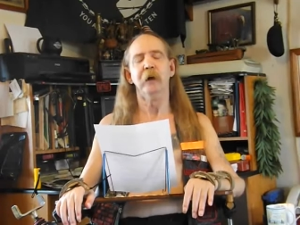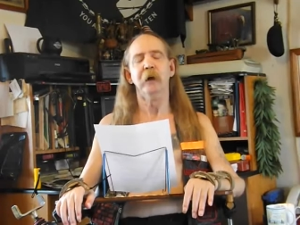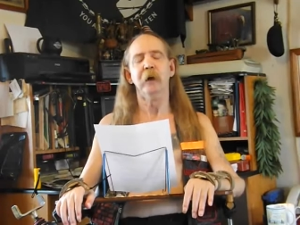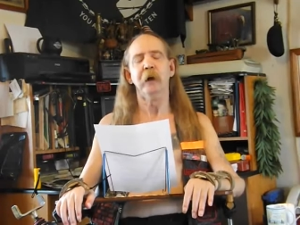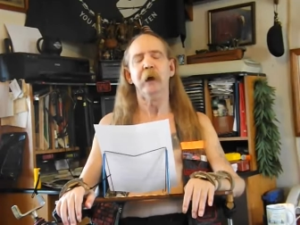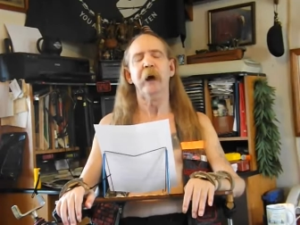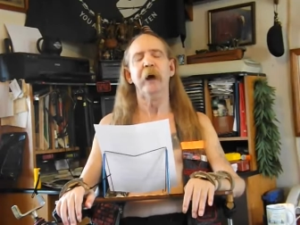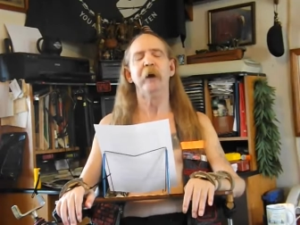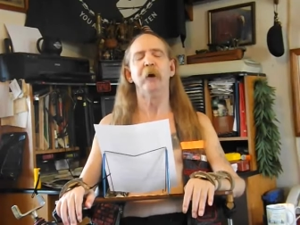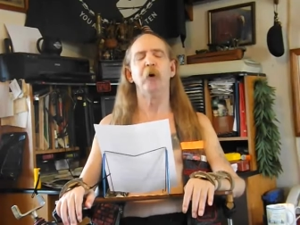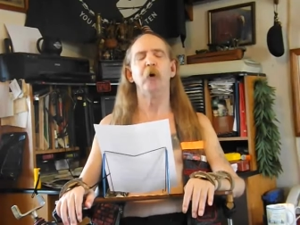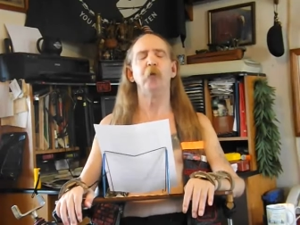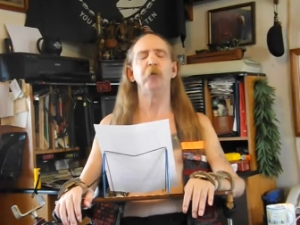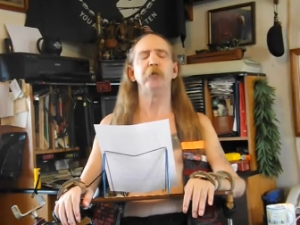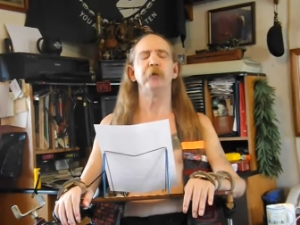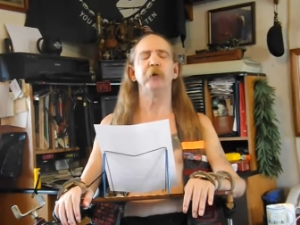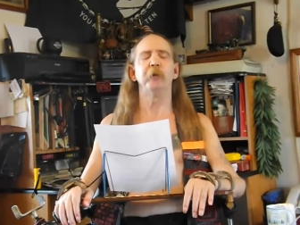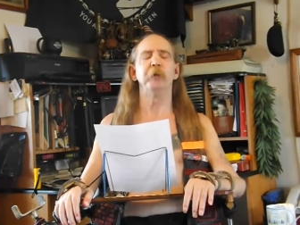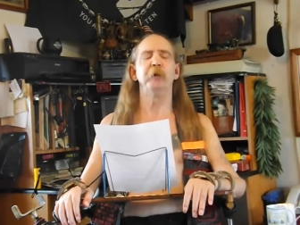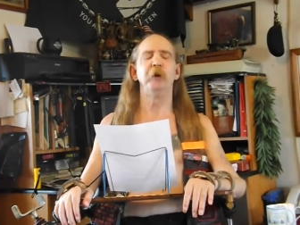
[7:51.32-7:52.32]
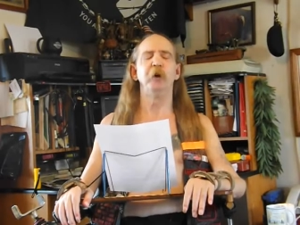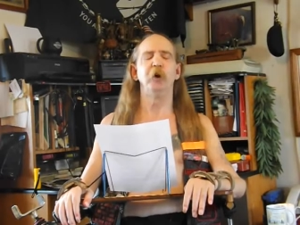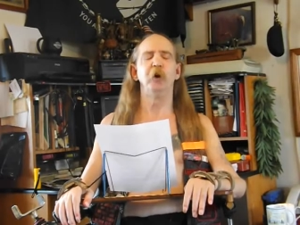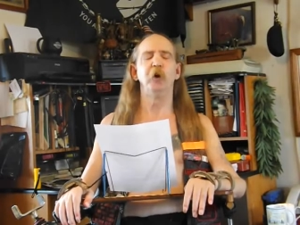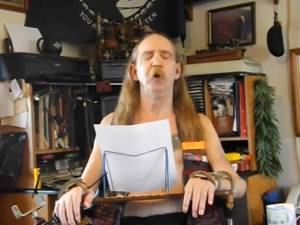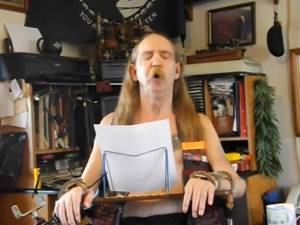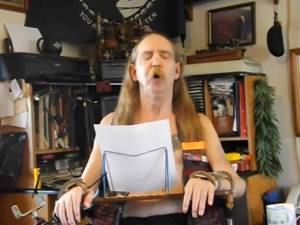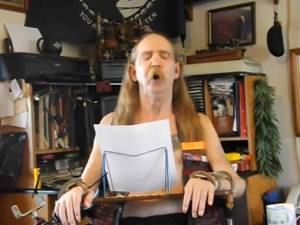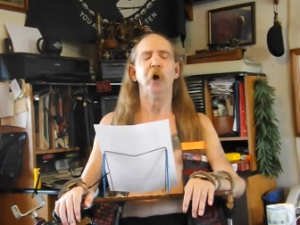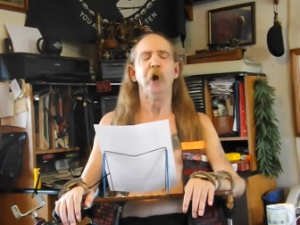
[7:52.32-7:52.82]
I hope some of
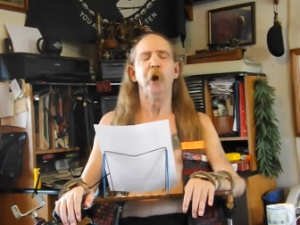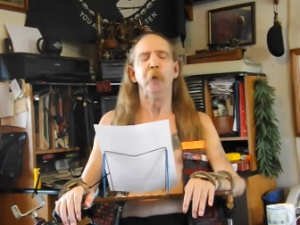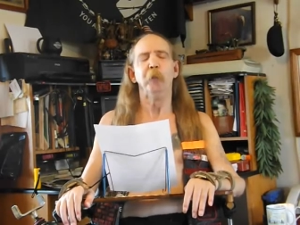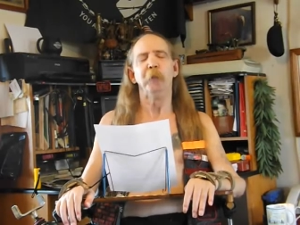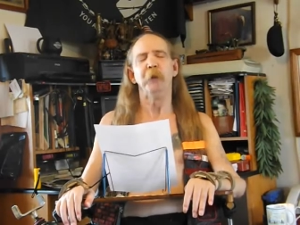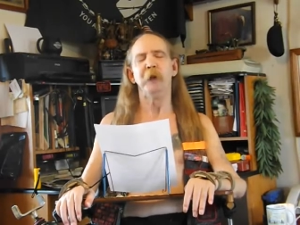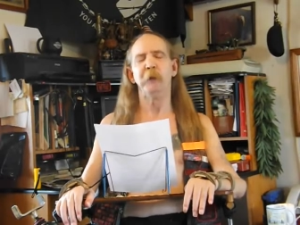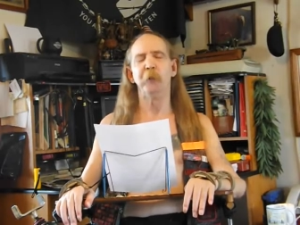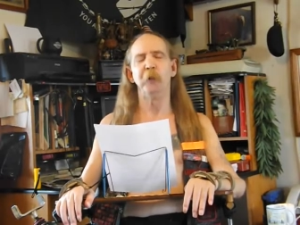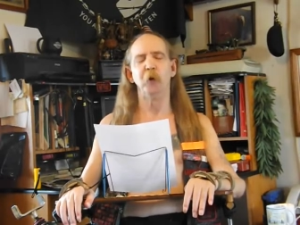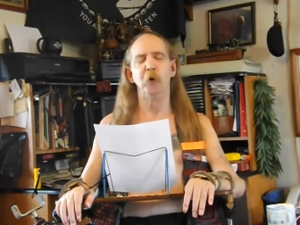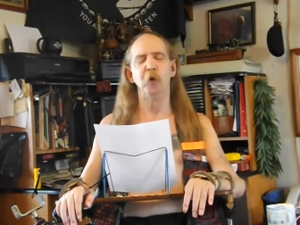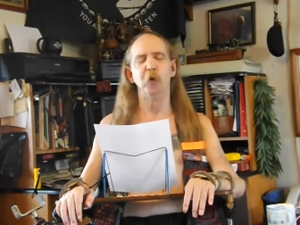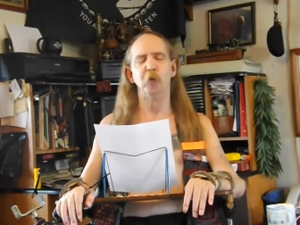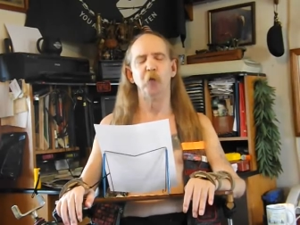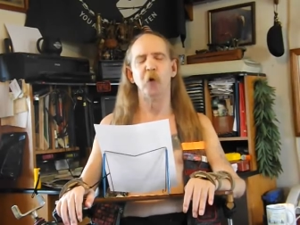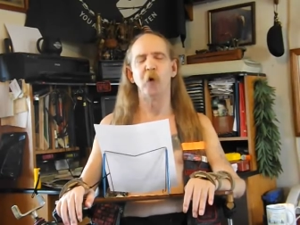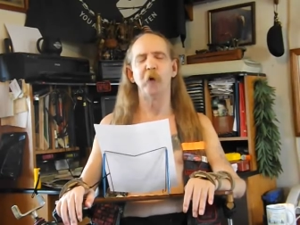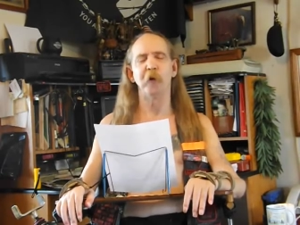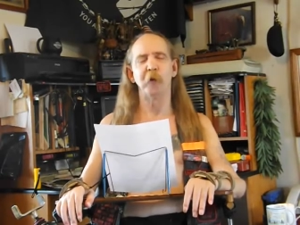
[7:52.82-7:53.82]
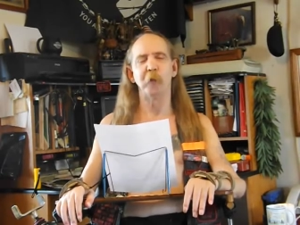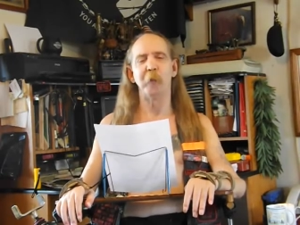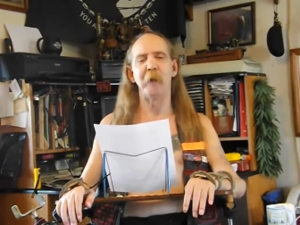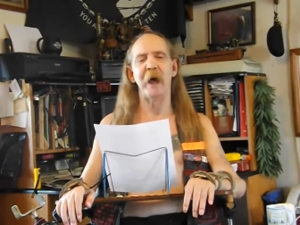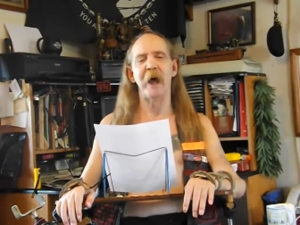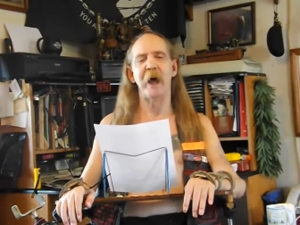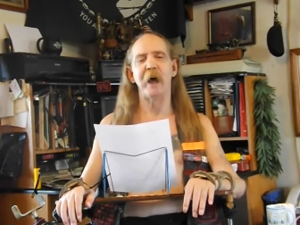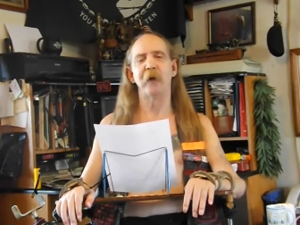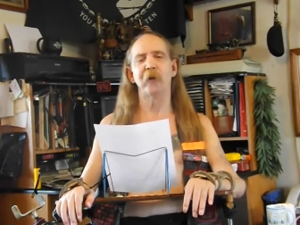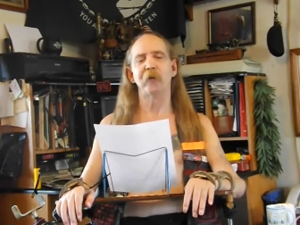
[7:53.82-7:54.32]
you people who wore the
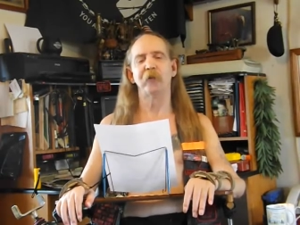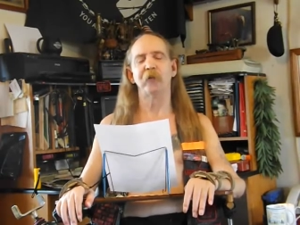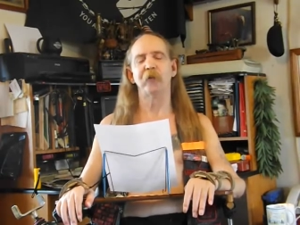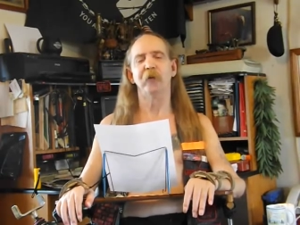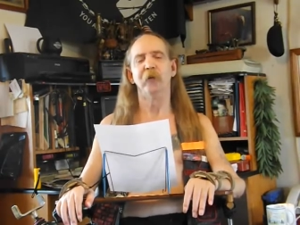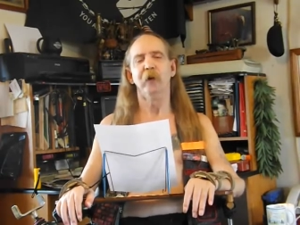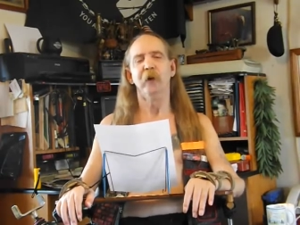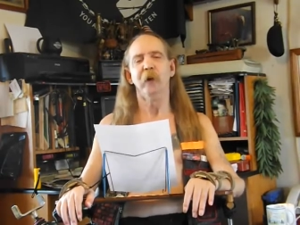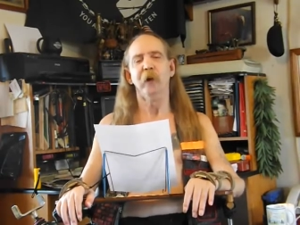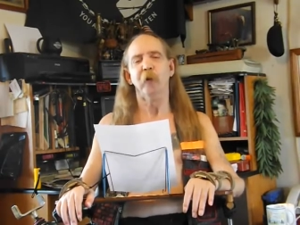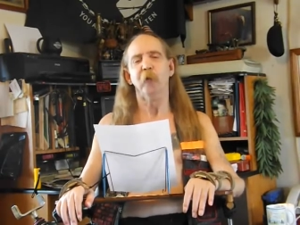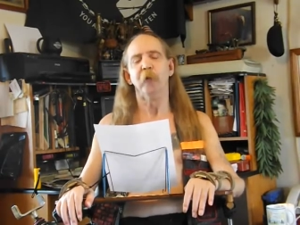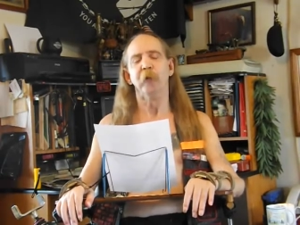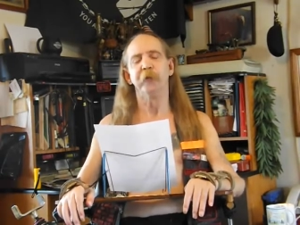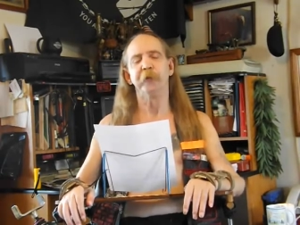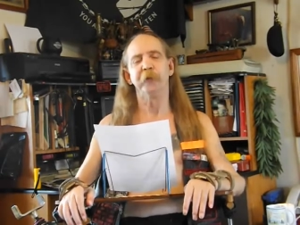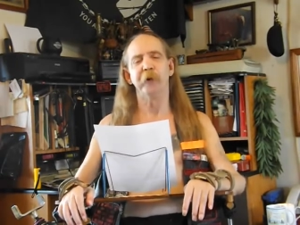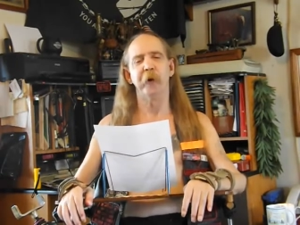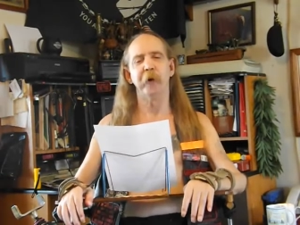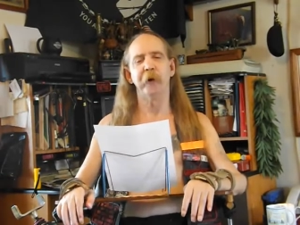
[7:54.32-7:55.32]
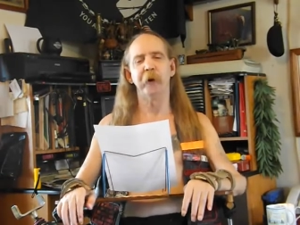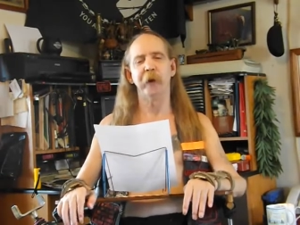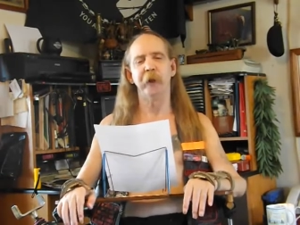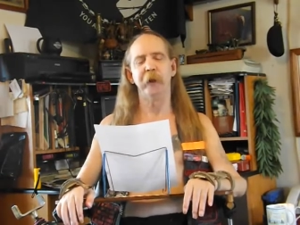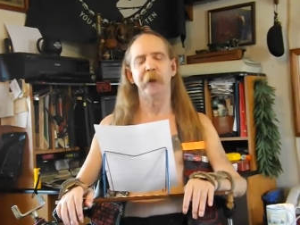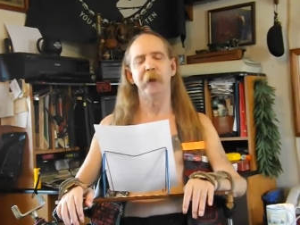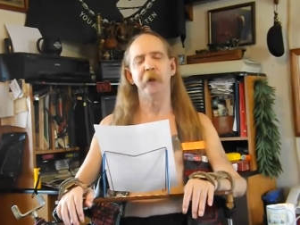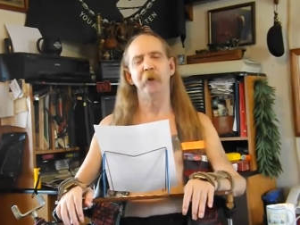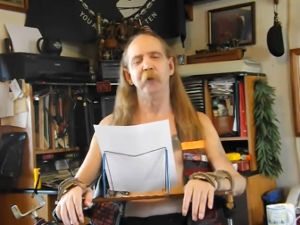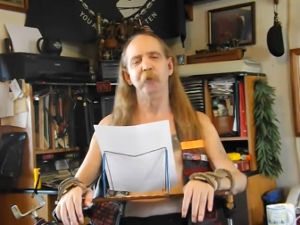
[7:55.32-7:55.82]
masks were targeted
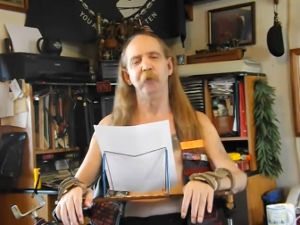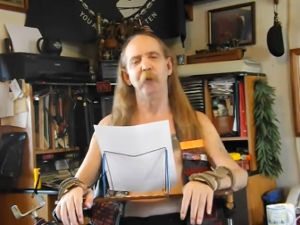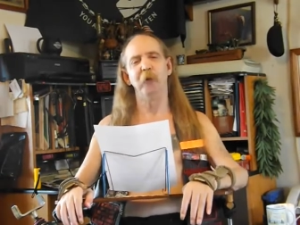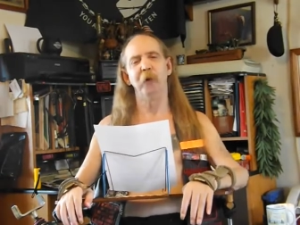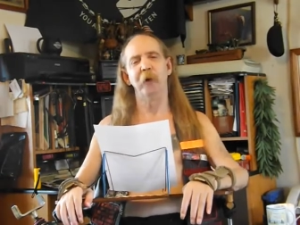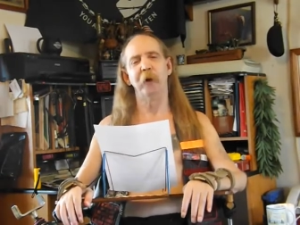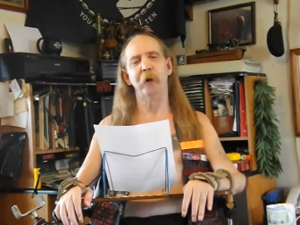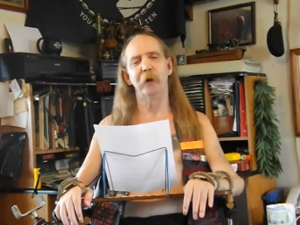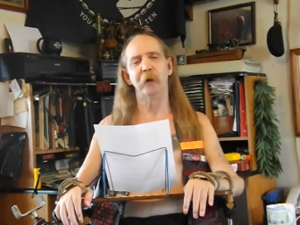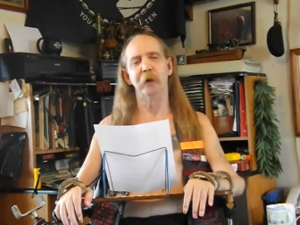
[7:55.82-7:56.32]
in New York.